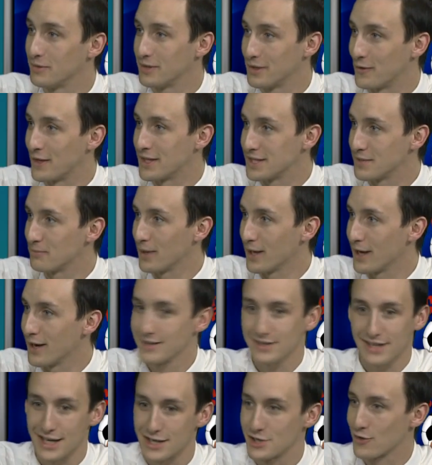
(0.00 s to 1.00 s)
oh, defensive okay.
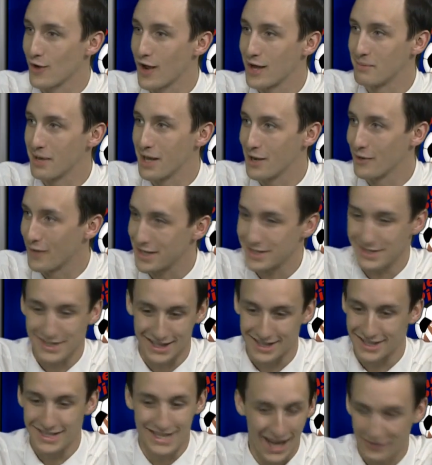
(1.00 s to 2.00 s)
players, and Jerod Mayo has
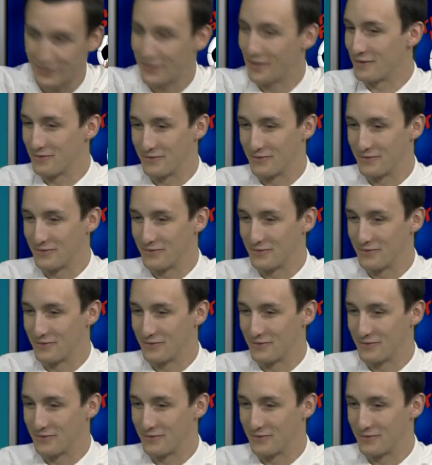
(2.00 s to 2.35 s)
done nothing done